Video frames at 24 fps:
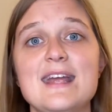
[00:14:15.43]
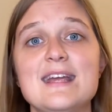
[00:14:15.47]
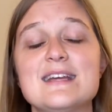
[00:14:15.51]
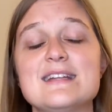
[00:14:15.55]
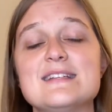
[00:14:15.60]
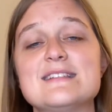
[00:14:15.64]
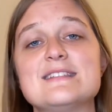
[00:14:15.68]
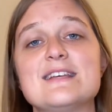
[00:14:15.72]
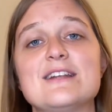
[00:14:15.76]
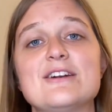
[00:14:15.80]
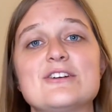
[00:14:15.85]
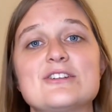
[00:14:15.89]

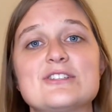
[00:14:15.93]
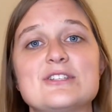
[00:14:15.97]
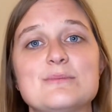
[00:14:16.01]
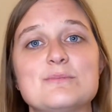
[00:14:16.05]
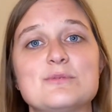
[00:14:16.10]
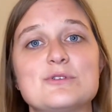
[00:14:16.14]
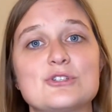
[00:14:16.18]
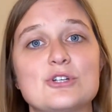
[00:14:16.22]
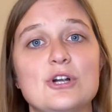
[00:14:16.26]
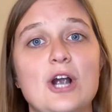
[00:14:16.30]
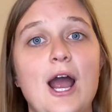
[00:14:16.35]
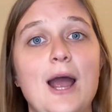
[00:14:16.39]
consider
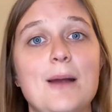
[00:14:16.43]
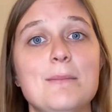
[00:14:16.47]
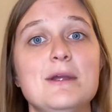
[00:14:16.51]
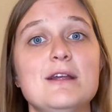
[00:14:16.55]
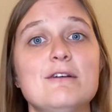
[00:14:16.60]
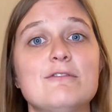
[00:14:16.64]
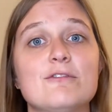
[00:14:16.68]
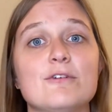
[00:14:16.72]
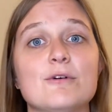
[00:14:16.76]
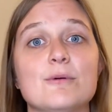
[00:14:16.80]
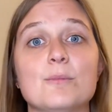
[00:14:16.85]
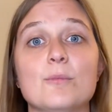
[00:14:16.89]
subscribing
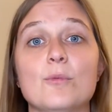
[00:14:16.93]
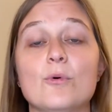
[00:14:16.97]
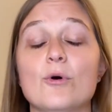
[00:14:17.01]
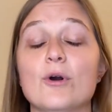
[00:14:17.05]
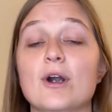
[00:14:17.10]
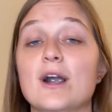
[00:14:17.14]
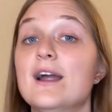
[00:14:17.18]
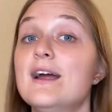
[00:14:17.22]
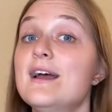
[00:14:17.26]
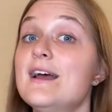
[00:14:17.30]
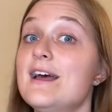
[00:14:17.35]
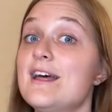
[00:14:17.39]
for
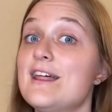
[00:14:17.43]
more